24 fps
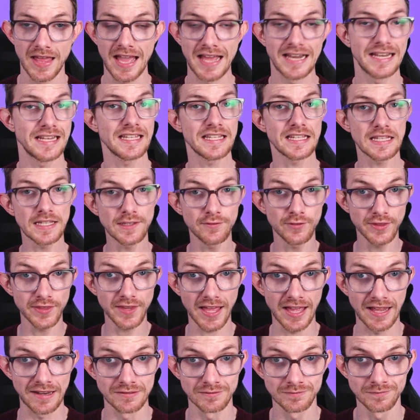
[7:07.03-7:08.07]
And even
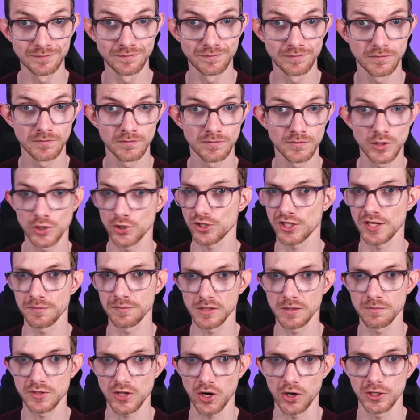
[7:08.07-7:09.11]
then, your
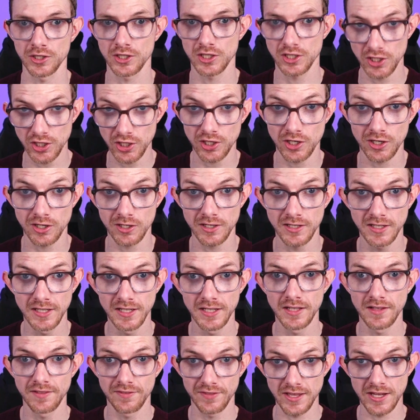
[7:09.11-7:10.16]
symptoms aren't cured,
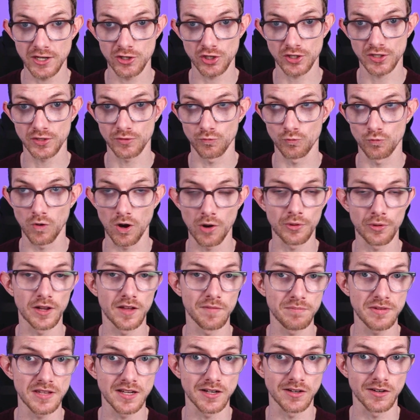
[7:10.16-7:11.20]
they just won't
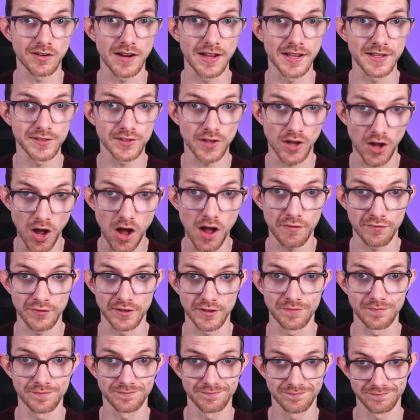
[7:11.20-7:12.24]
appear as
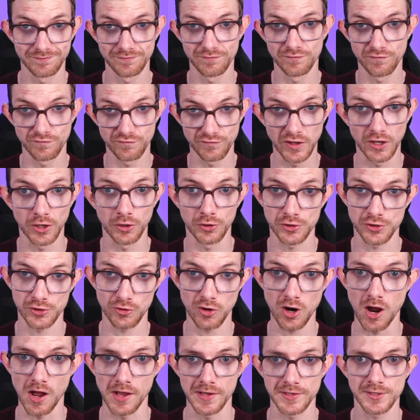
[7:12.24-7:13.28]
often. Fingers
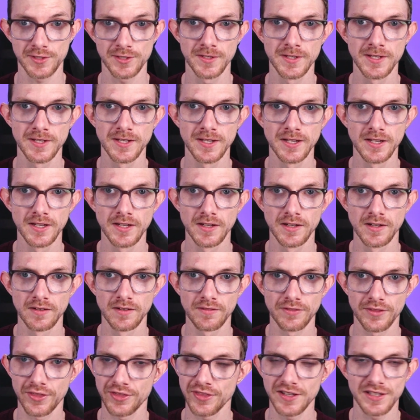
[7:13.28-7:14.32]
crossed.
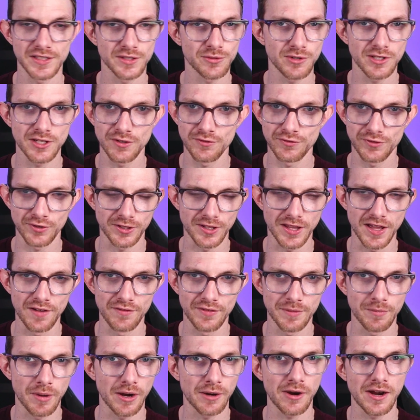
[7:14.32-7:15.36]
The things we do for
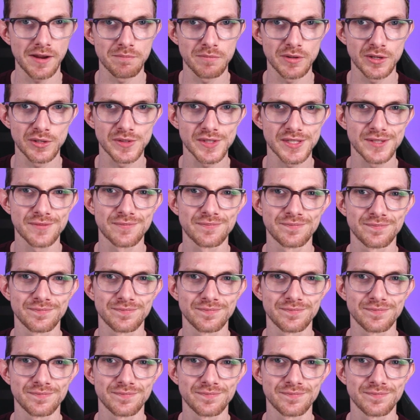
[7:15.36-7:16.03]
love, am I right, Boots?